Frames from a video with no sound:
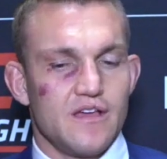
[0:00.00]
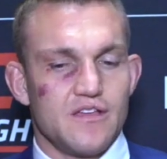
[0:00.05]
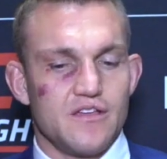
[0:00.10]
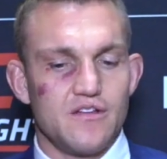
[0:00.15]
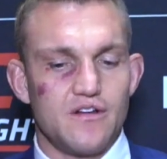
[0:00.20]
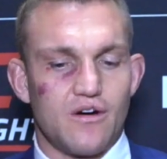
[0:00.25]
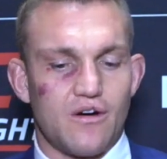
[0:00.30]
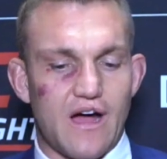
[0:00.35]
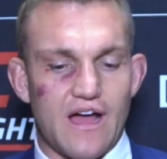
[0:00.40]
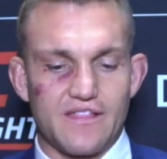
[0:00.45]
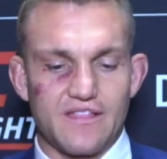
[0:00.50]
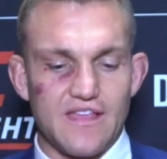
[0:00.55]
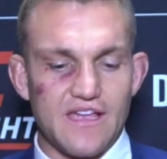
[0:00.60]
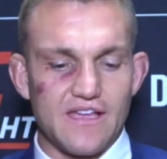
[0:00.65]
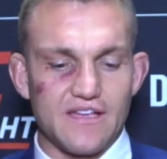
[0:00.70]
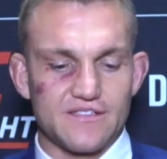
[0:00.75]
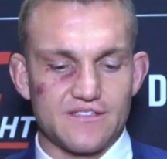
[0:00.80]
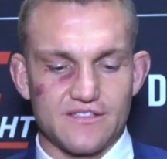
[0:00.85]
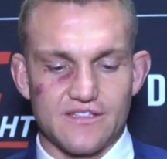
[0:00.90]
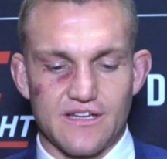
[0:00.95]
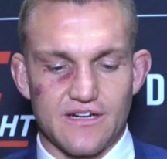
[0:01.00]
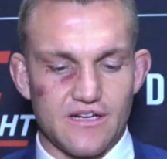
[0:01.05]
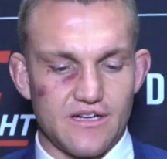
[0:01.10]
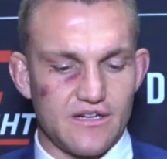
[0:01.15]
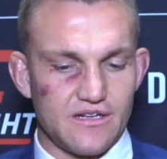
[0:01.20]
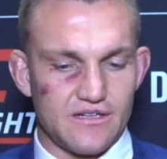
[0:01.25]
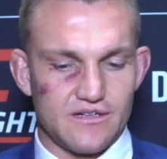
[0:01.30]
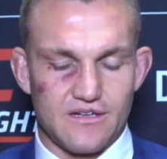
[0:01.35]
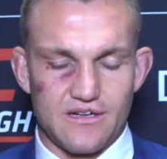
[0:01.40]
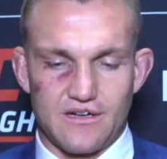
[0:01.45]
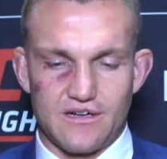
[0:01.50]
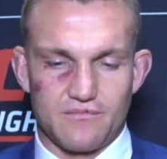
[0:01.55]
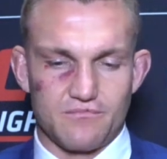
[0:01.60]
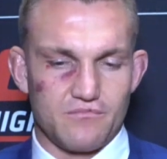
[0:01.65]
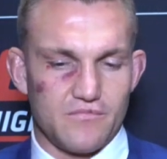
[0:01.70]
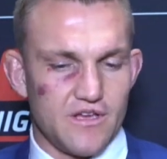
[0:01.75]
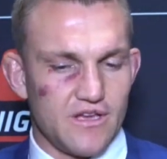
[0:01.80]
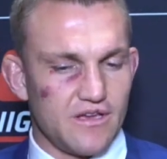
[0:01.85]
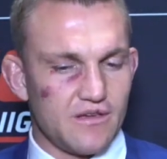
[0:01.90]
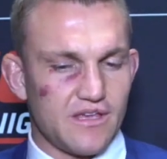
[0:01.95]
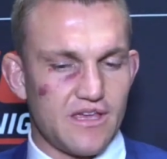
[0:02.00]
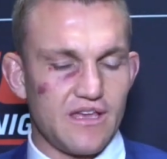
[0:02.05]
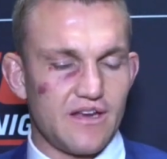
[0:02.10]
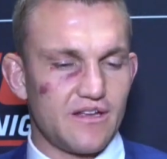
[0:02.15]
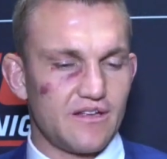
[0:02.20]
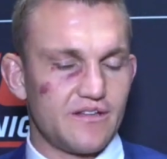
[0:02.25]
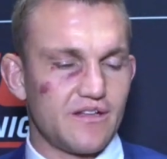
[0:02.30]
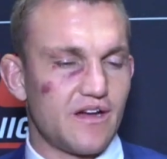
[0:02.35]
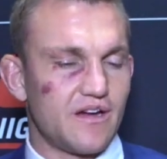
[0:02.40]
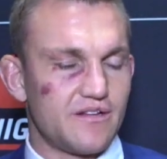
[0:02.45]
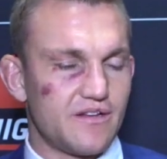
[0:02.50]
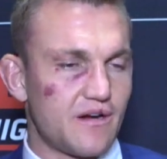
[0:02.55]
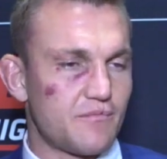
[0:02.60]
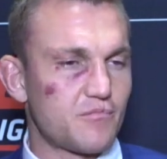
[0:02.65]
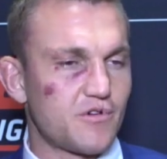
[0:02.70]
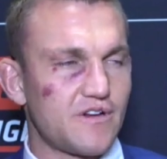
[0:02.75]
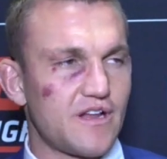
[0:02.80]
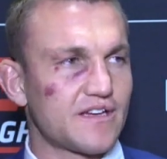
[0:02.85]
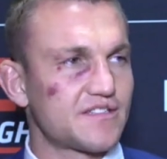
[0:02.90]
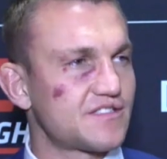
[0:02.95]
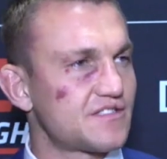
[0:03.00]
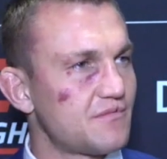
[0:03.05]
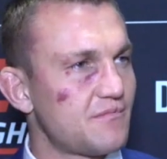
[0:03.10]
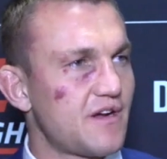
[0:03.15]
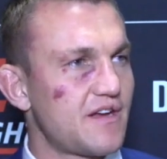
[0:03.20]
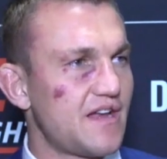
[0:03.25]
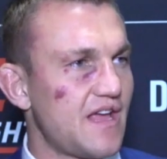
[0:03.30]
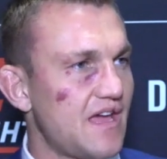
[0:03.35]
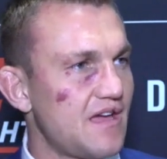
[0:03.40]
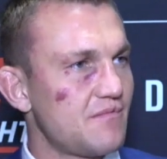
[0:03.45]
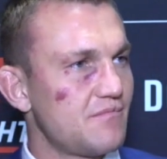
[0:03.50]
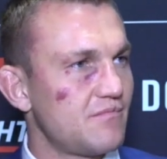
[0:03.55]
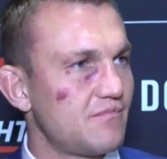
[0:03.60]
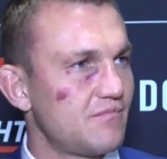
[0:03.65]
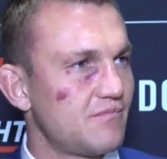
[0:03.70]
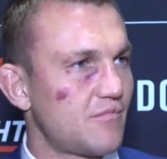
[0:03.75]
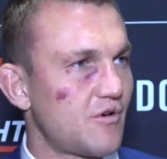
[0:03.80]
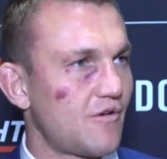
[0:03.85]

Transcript: You know, I think it's gonna um, get a, a, number next to my name,